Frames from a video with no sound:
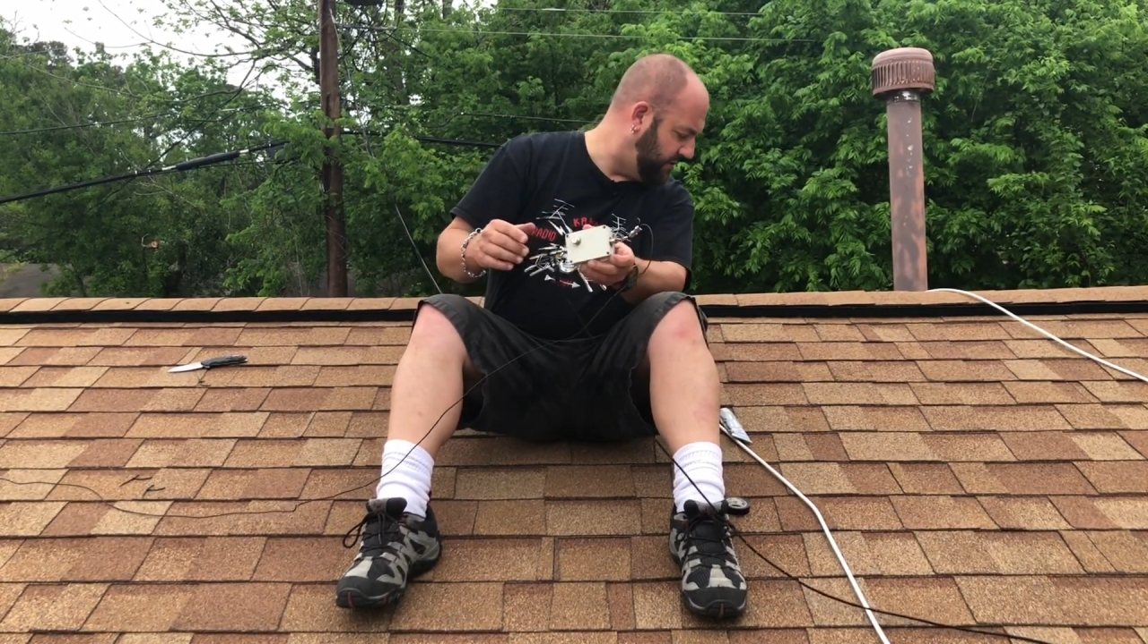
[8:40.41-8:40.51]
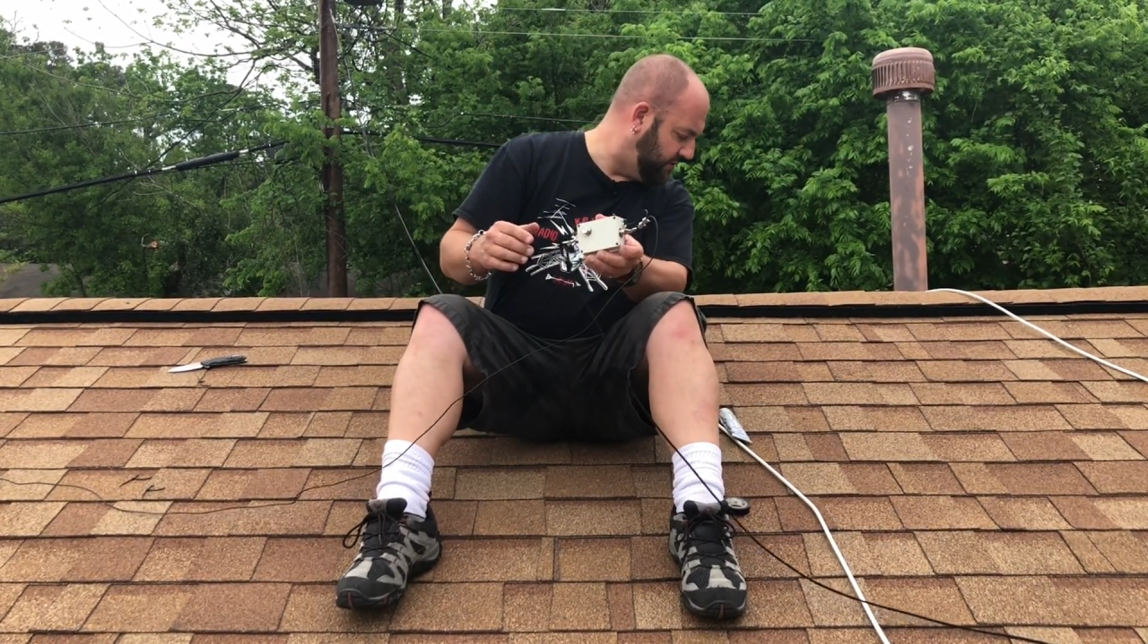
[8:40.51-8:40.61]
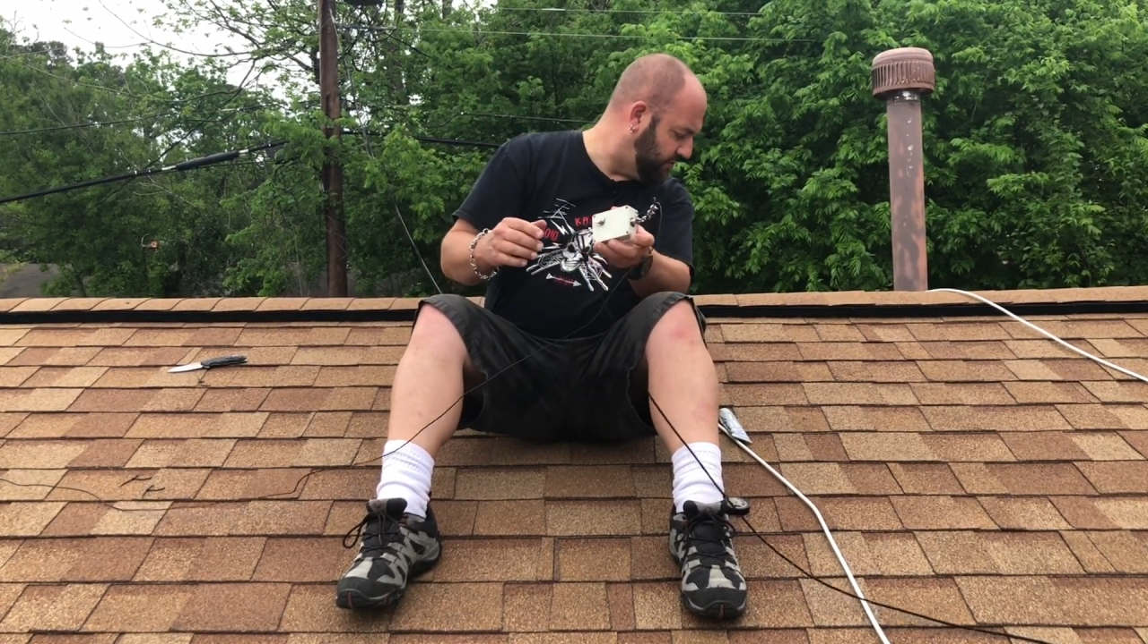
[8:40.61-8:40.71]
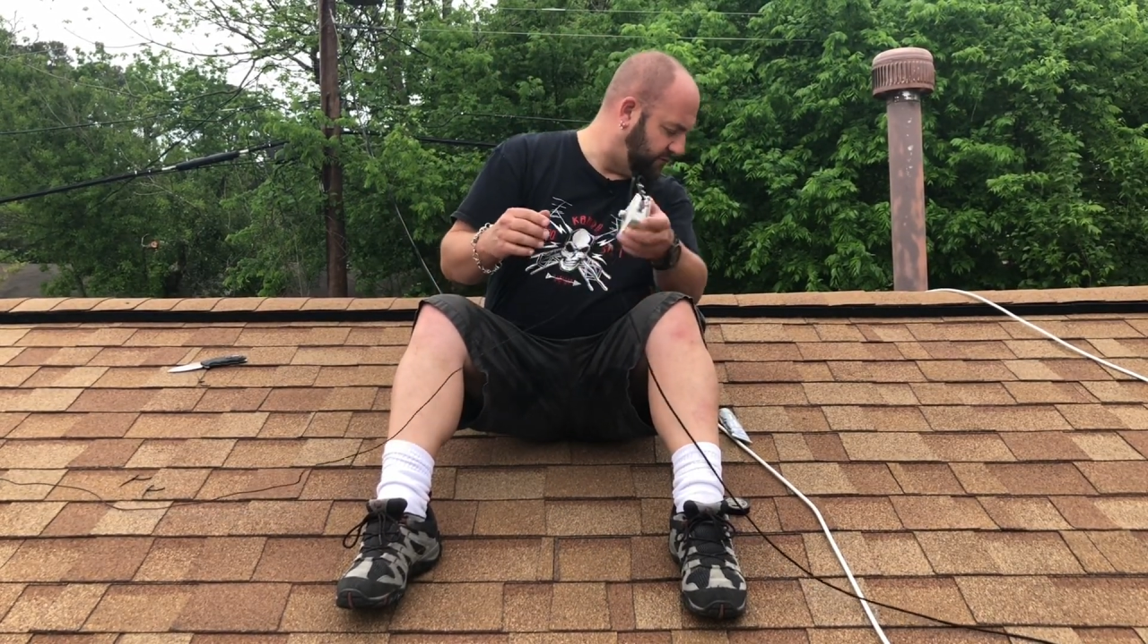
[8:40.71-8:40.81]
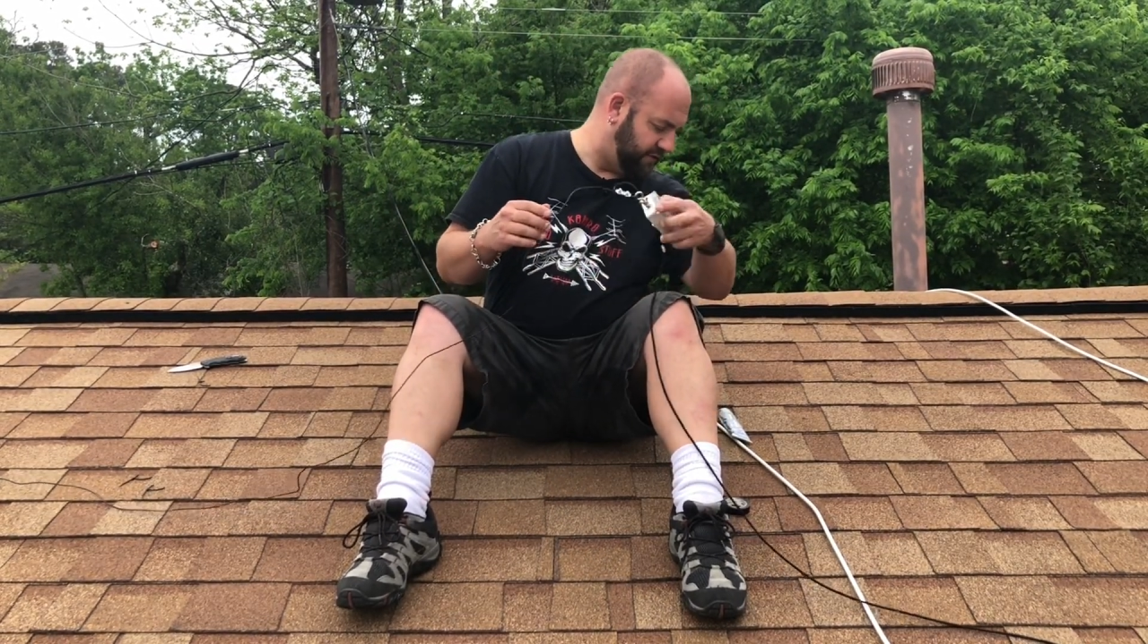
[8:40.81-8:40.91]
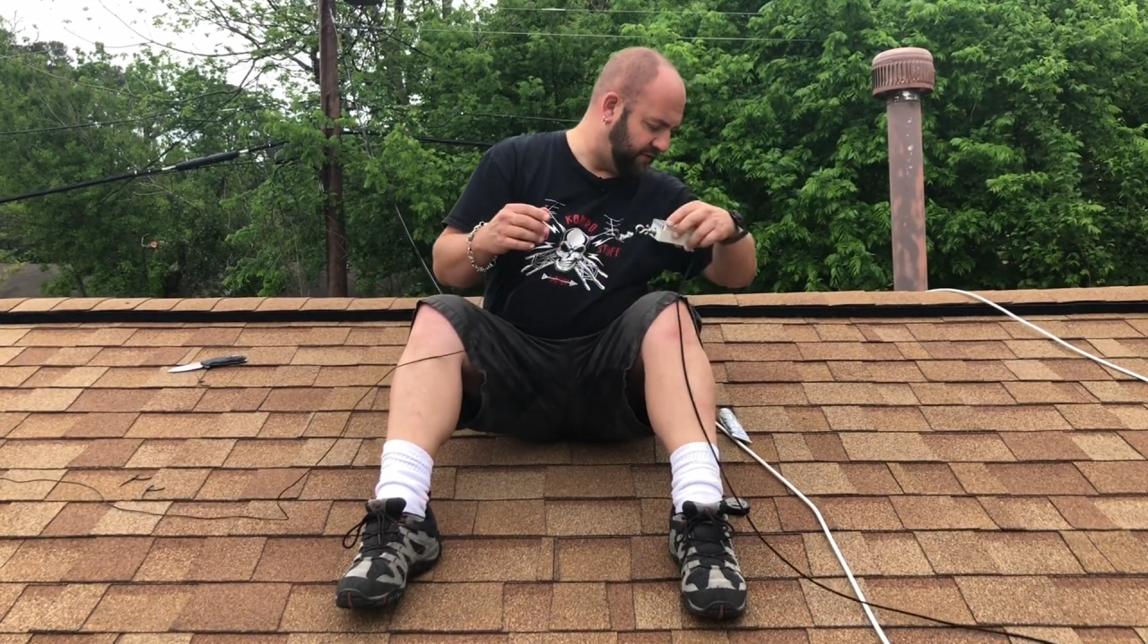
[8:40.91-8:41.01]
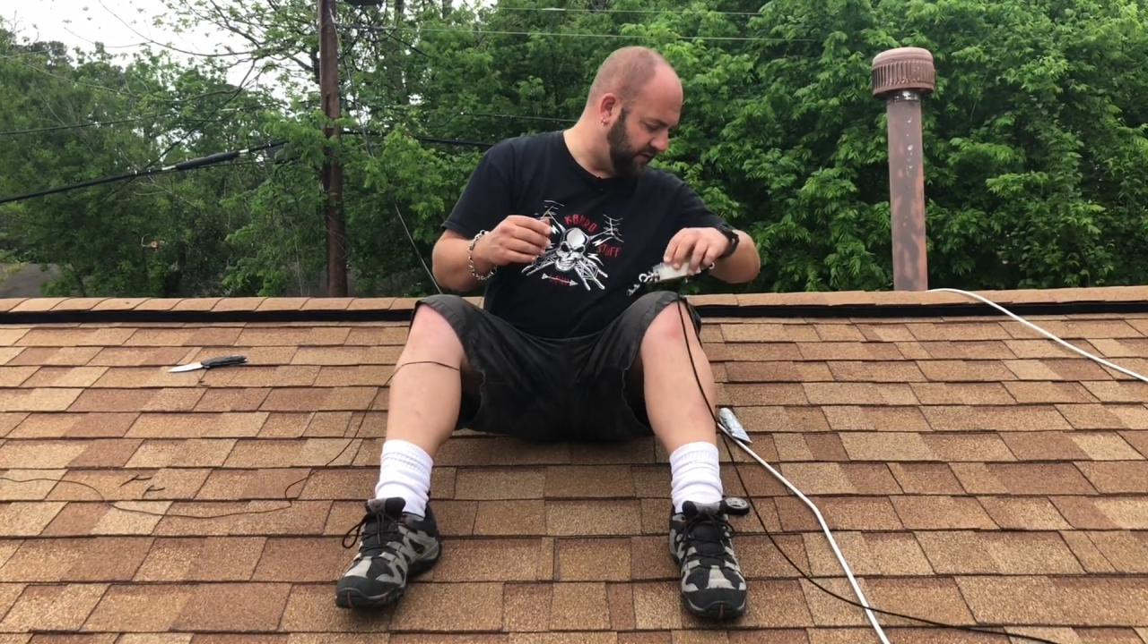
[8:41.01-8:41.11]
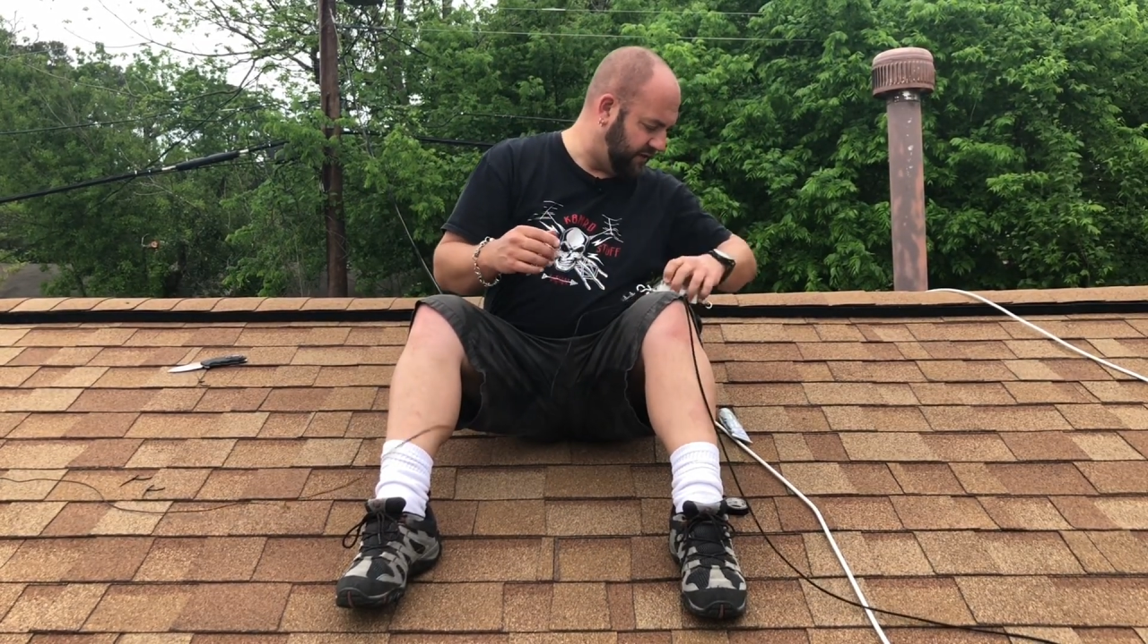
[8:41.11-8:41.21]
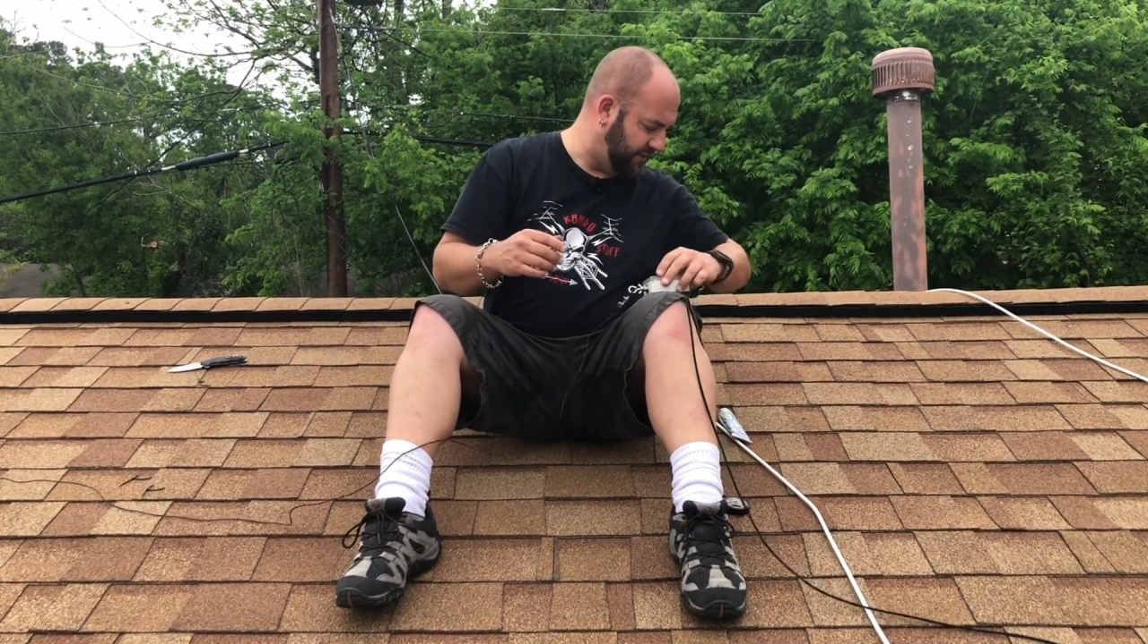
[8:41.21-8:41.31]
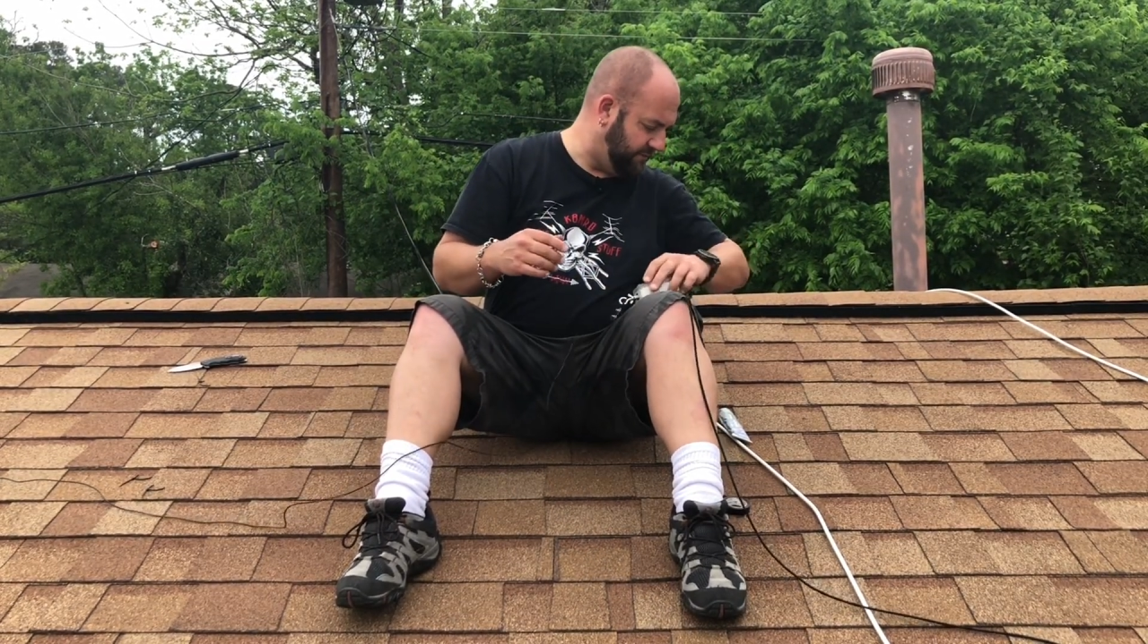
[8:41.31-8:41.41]

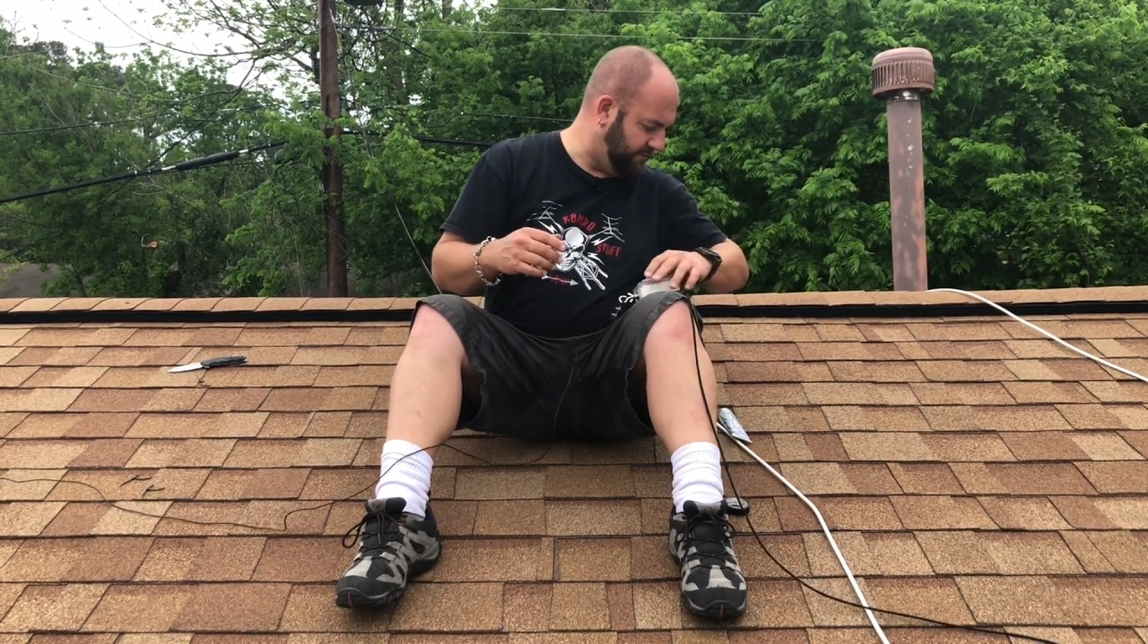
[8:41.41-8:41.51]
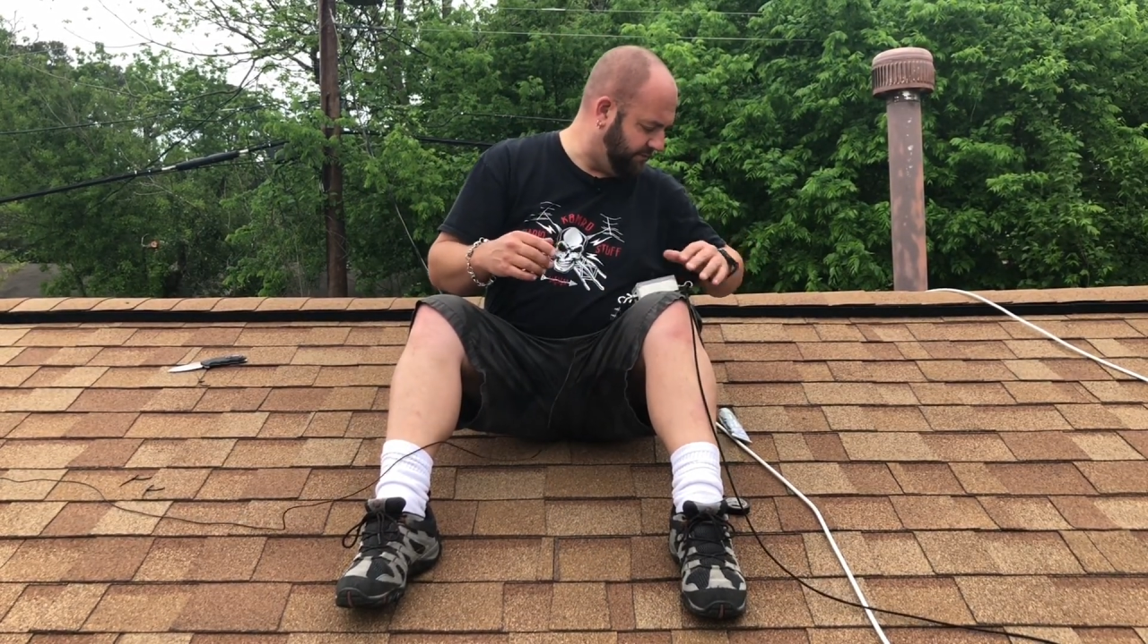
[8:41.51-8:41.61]
PL259.